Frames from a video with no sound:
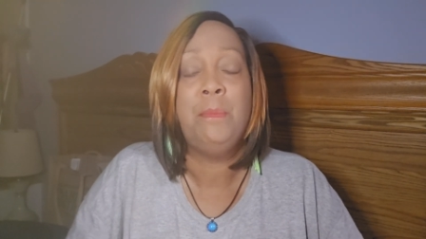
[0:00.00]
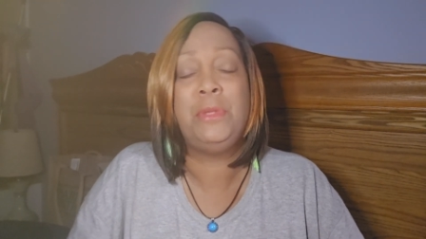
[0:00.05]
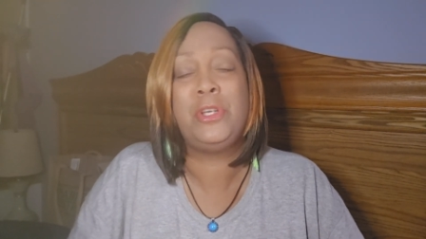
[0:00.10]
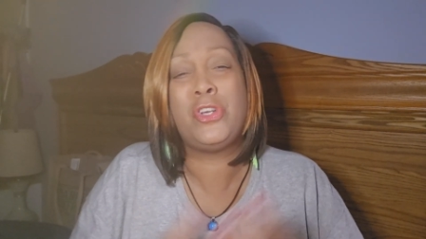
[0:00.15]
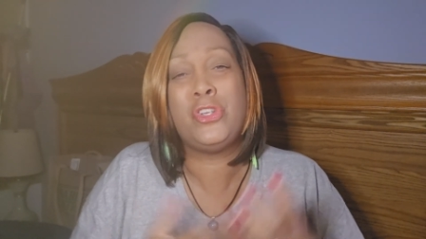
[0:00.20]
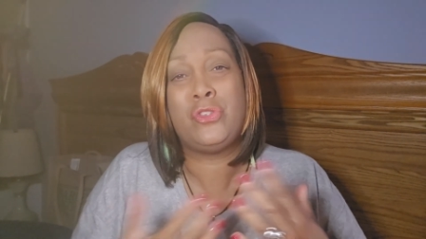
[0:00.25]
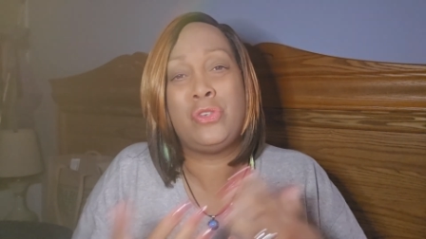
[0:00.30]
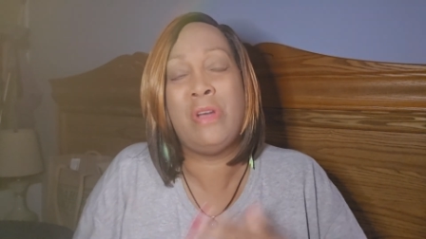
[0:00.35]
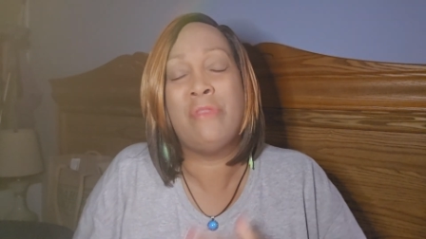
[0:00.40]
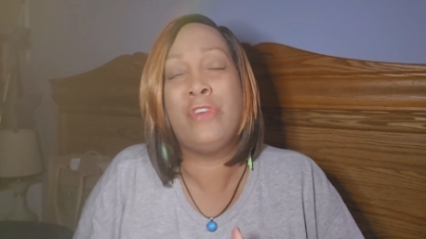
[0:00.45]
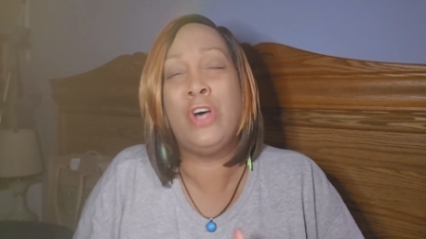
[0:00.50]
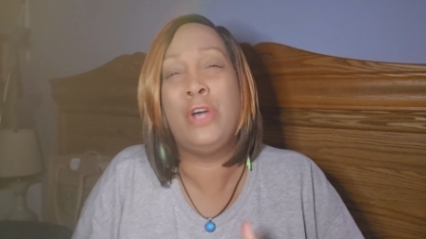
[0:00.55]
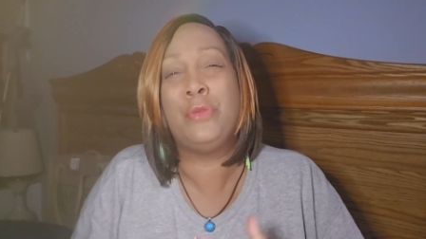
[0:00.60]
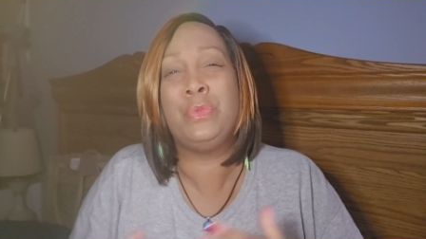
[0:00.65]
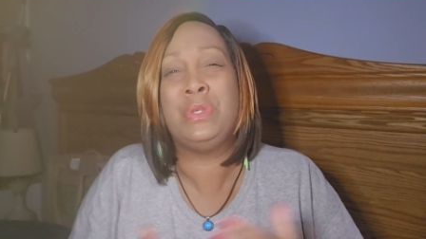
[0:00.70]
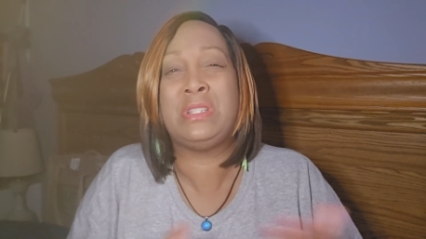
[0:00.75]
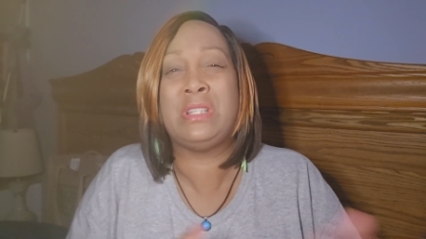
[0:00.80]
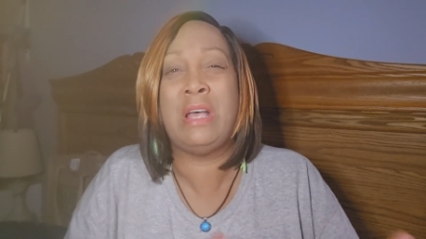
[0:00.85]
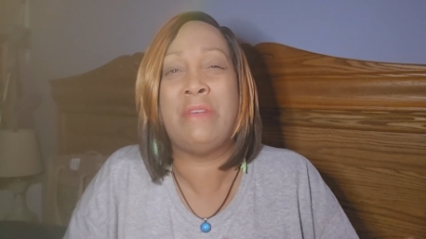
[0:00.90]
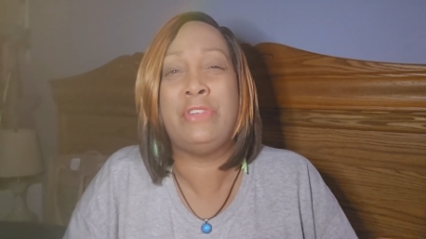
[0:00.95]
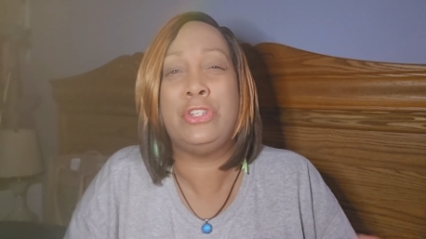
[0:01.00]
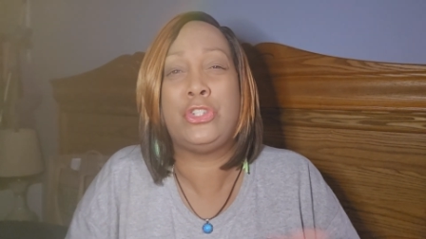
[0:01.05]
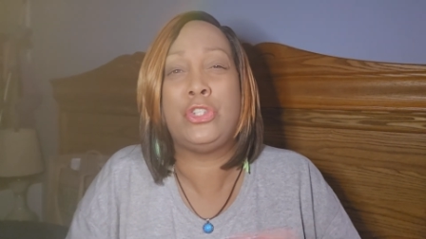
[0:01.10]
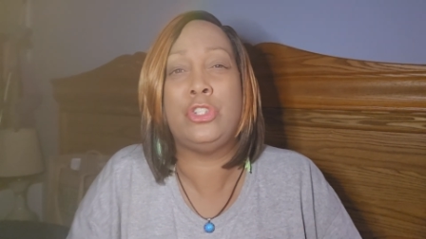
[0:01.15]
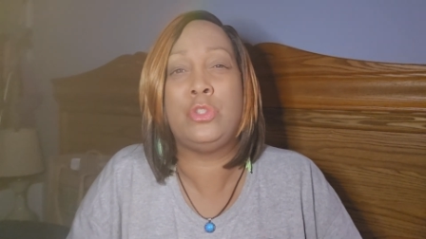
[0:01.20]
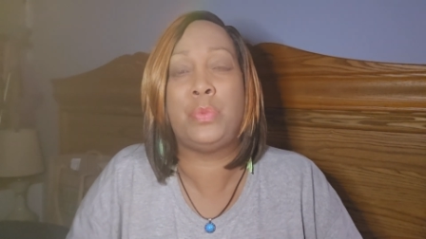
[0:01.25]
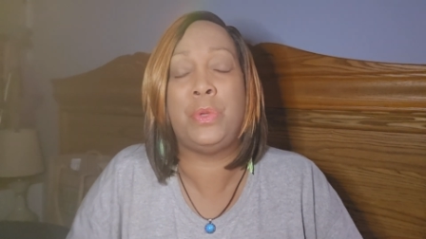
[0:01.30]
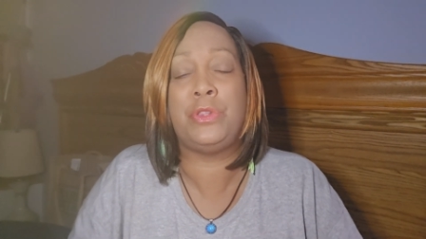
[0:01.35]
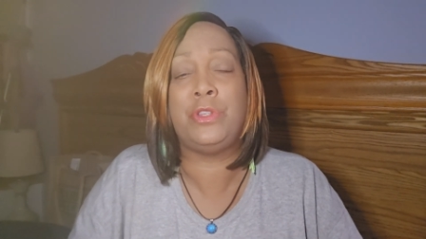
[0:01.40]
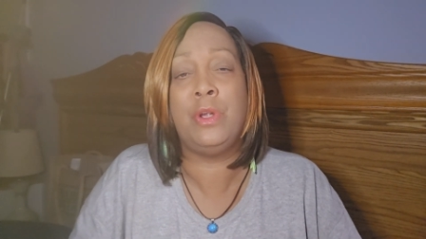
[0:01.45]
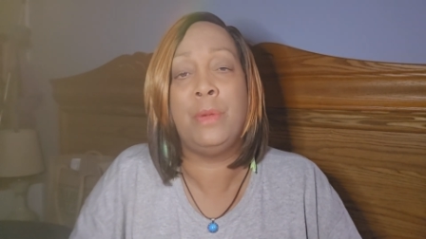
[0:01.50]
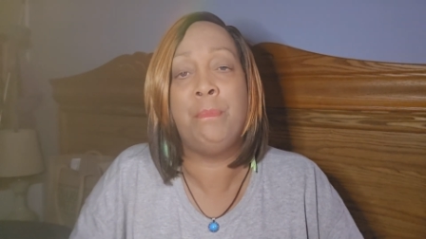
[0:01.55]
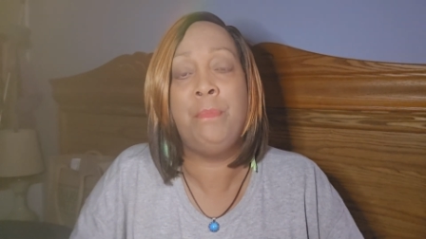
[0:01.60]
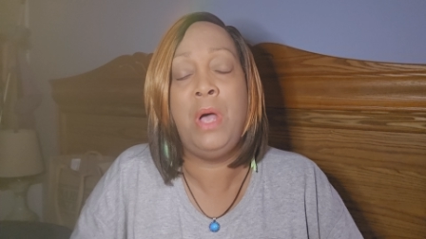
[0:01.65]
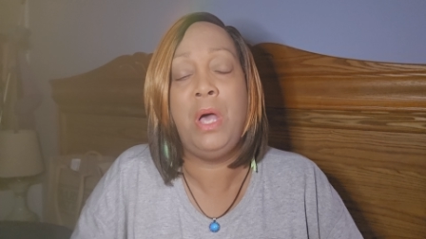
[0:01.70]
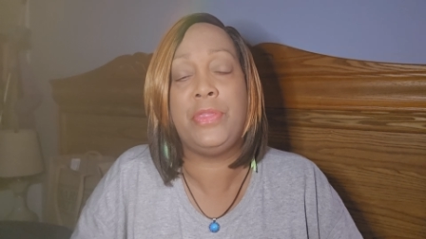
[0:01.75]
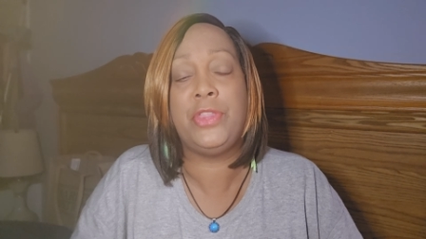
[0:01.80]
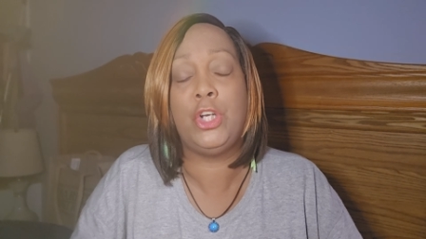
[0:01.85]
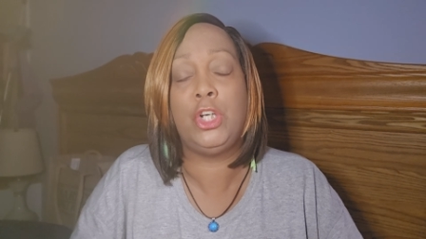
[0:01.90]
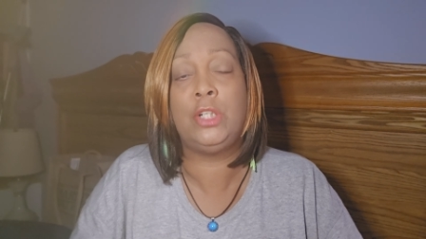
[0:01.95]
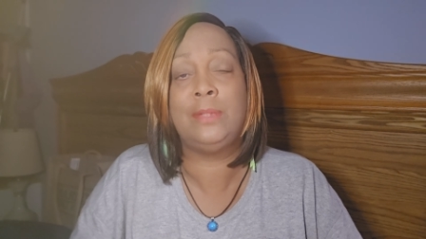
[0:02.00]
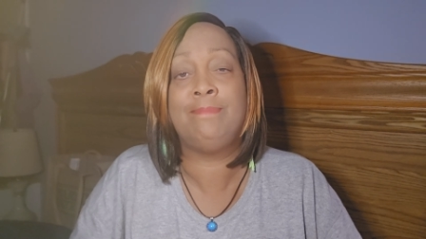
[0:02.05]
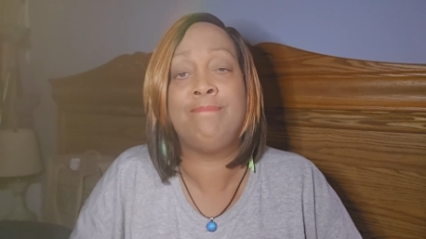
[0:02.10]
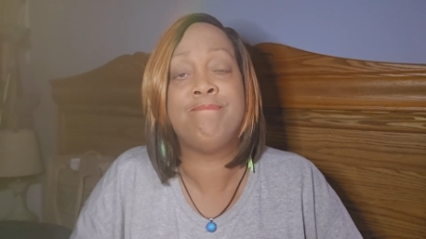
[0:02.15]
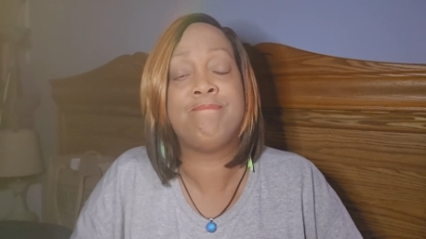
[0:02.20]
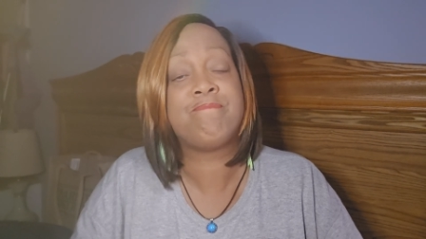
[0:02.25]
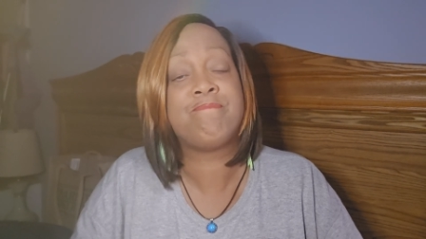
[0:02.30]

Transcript: because you have unresolved issues with your mother.